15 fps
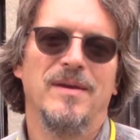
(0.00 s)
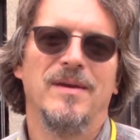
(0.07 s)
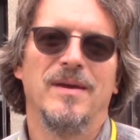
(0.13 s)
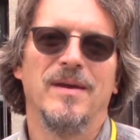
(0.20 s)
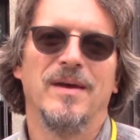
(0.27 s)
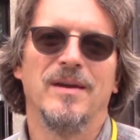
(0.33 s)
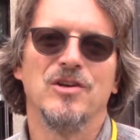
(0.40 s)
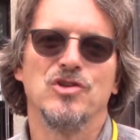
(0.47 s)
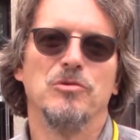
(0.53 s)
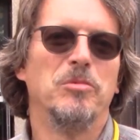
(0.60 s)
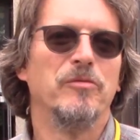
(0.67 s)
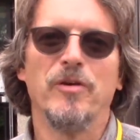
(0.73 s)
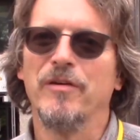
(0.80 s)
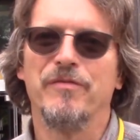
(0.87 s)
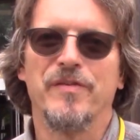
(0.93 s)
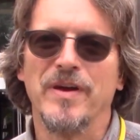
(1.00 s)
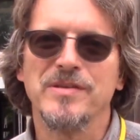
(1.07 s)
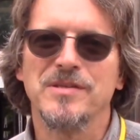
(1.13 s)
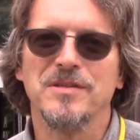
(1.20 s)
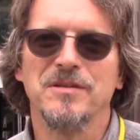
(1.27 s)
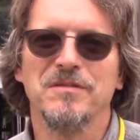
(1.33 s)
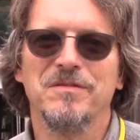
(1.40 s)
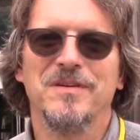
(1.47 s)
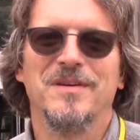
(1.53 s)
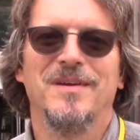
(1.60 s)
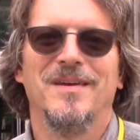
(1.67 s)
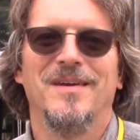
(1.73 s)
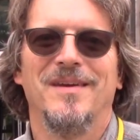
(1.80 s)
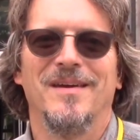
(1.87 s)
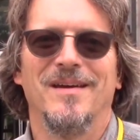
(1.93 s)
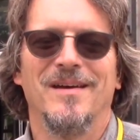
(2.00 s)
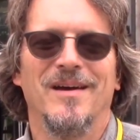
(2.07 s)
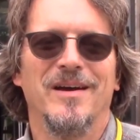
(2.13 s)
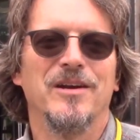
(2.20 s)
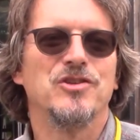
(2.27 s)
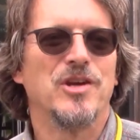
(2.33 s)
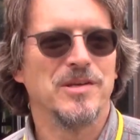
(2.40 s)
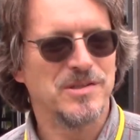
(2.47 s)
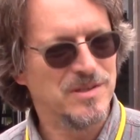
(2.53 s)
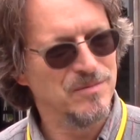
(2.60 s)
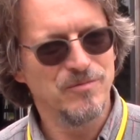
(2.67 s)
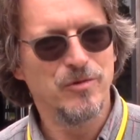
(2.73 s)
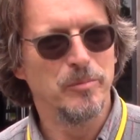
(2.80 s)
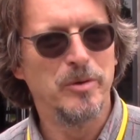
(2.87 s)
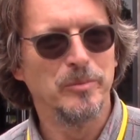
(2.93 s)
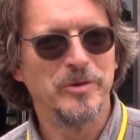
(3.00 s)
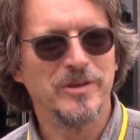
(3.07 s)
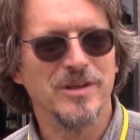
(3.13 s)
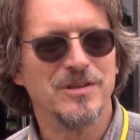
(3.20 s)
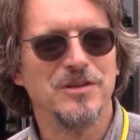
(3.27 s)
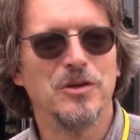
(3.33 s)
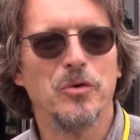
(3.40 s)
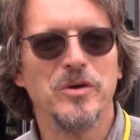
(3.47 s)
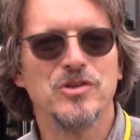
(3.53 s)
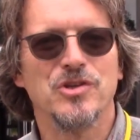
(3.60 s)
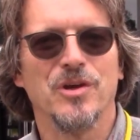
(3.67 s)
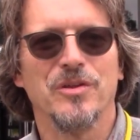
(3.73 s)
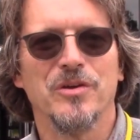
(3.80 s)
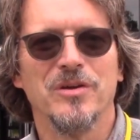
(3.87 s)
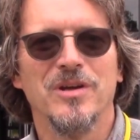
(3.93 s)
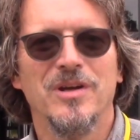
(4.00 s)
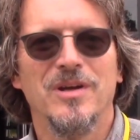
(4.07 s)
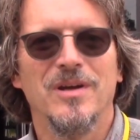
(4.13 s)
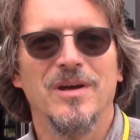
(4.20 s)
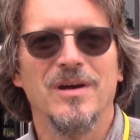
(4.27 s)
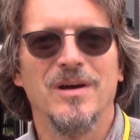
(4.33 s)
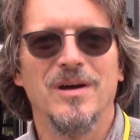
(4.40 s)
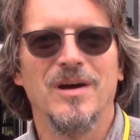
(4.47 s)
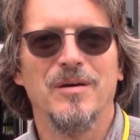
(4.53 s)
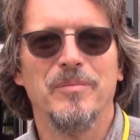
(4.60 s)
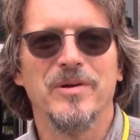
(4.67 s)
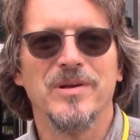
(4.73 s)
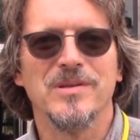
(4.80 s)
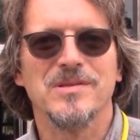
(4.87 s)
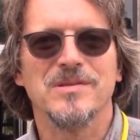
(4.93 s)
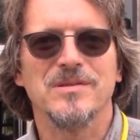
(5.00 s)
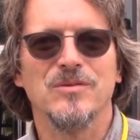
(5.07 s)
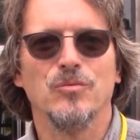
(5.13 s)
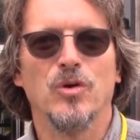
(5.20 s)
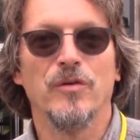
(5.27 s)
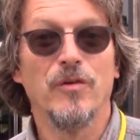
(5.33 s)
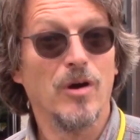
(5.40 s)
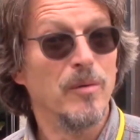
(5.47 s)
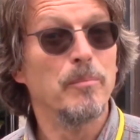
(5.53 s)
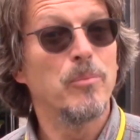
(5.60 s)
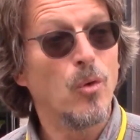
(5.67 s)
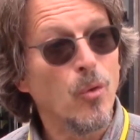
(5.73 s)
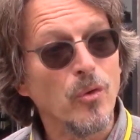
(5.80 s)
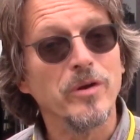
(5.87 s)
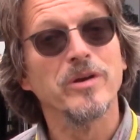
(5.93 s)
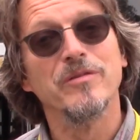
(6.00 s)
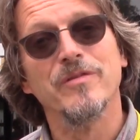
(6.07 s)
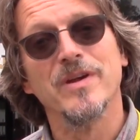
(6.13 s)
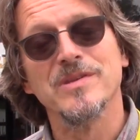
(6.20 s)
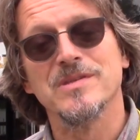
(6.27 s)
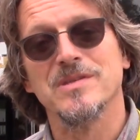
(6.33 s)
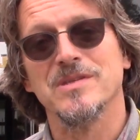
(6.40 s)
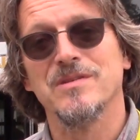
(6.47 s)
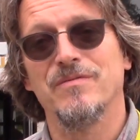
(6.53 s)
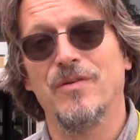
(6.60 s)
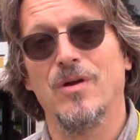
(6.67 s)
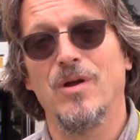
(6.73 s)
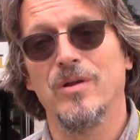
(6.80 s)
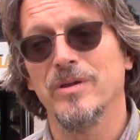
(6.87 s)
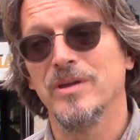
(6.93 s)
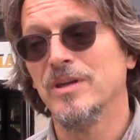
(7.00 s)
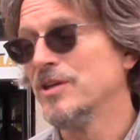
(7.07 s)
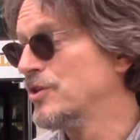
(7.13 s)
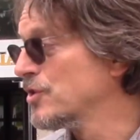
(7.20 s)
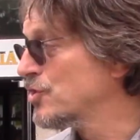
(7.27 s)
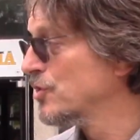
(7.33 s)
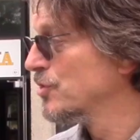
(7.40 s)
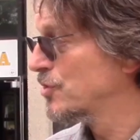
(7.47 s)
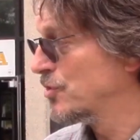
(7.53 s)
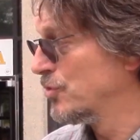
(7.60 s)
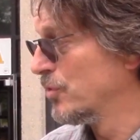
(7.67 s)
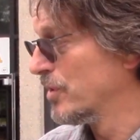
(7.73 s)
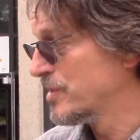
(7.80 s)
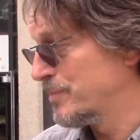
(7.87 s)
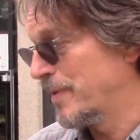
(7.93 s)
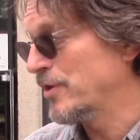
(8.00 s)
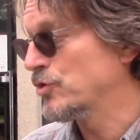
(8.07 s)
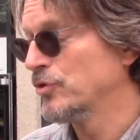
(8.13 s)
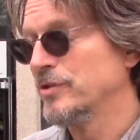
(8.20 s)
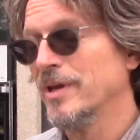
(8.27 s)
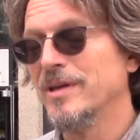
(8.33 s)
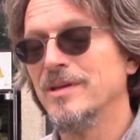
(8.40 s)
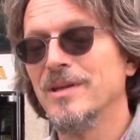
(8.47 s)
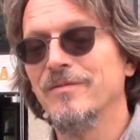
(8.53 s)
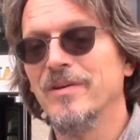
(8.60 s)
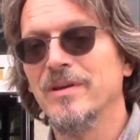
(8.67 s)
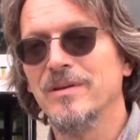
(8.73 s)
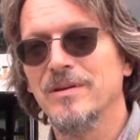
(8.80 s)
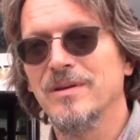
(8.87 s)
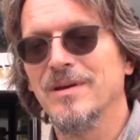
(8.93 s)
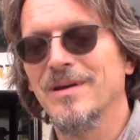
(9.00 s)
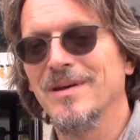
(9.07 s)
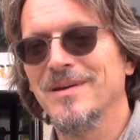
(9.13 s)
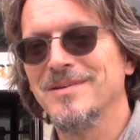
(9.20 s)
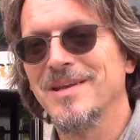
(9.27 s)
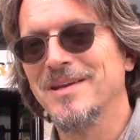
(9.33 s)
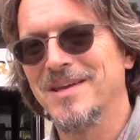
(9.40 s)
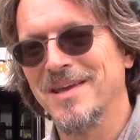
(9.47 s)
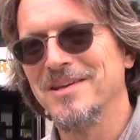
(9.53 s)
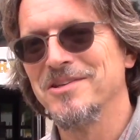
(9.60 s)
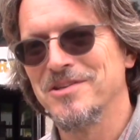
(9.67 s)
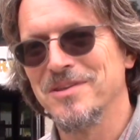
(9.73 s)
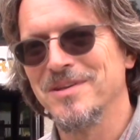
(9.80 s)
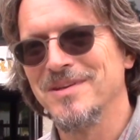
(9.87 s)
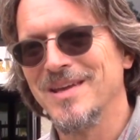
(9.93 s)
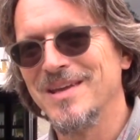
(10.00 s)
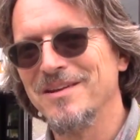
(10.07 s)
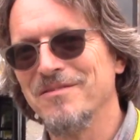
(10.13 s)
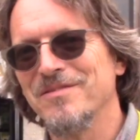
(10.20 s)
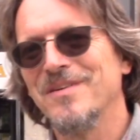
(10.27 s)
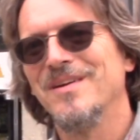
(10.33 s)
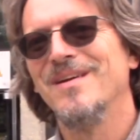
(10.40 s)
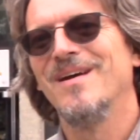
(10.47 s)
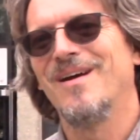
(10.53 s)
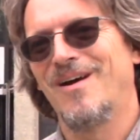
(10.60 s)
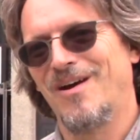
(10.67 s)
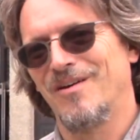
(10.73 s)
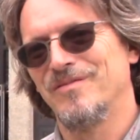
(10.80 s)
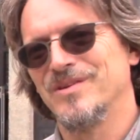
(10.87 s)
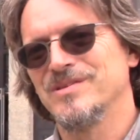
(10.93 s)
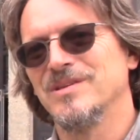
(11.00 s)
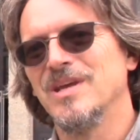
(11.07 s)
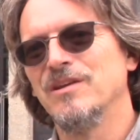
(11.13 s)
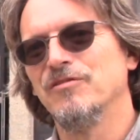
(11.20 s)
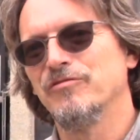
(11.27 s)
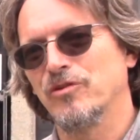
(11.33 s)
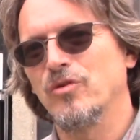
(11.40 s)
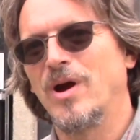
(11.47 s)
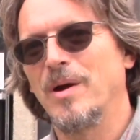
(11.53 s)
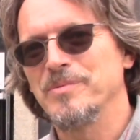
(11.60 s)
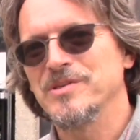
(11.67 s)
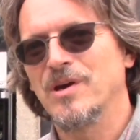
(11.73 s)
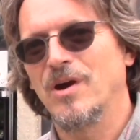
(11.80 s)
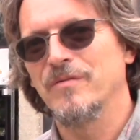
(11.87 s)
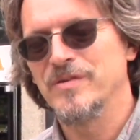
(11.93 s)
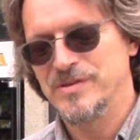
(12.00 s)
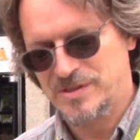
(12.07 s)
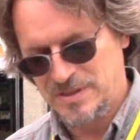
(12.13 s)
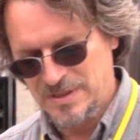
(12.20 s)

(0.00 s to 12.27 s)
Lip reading: and it should be very festive and a chance for people to get to know each other. But it's one of our important events this fall, in addition to a special day dedicated to the native crops harvest.